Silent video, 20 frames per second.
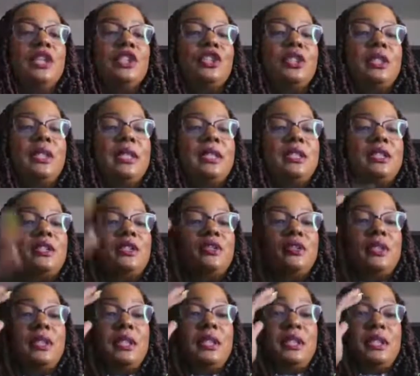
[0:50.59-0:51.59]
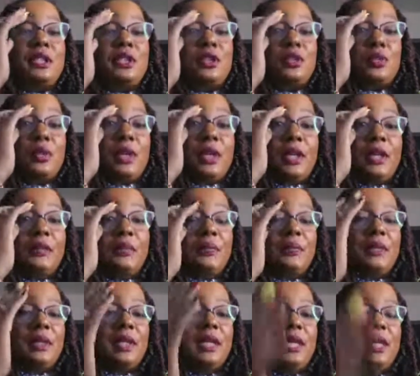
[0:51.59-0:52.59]
She liked to do things her way.
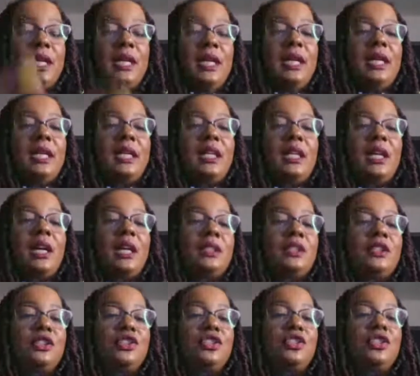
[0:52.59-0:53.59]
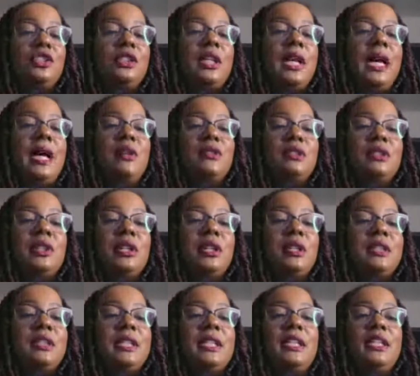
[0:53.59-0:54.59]
In college, she
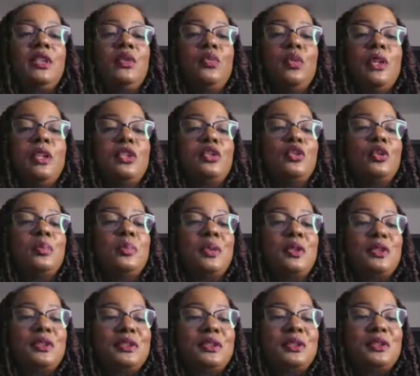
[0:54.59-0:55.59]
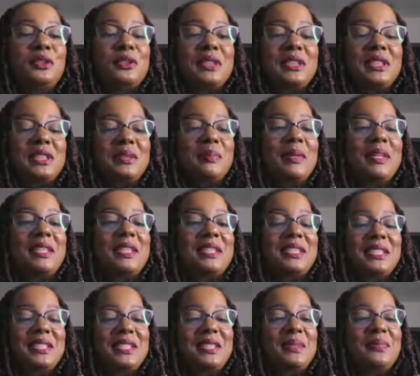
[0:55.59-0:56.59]
out-talked anyone who opposed her on the
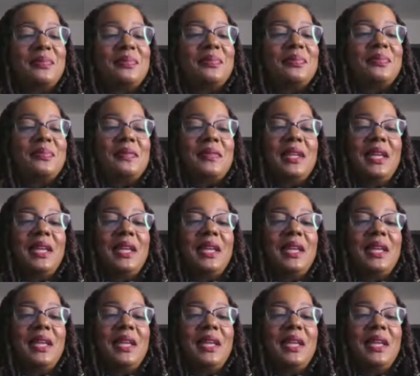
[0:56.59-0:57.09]
debate team.